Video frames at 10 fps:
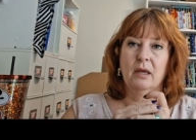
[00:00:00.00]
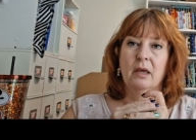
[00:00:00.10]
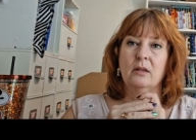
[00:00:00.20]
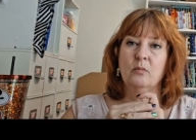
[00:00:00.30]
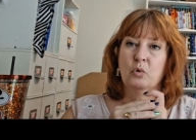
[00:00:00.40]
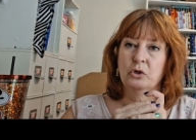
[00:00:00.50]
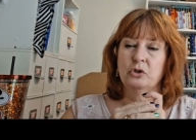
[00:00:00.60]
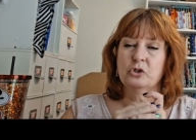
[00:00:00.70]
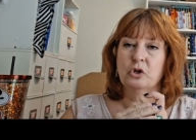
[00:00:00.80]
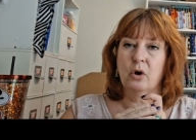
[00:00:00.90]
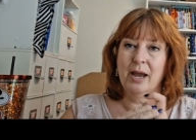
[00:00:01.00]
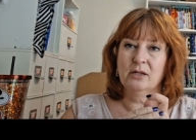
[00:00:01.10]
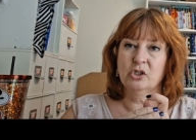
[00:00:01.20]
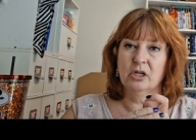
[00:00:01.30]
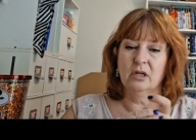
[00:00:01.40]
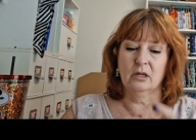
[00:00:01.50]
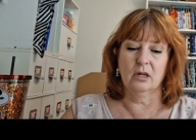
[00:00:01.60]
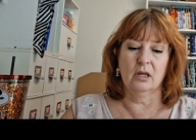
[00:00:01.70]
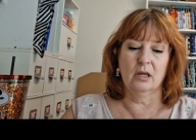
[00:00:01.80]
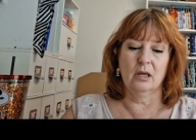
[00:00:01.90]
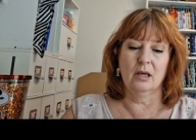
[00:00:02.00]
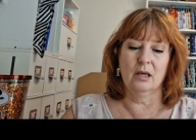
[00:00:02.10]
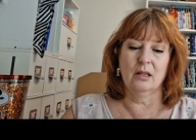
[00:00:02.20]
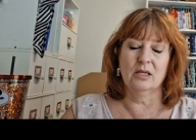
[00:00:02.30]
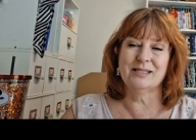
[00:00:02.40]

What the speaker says: And the more you scratch it, the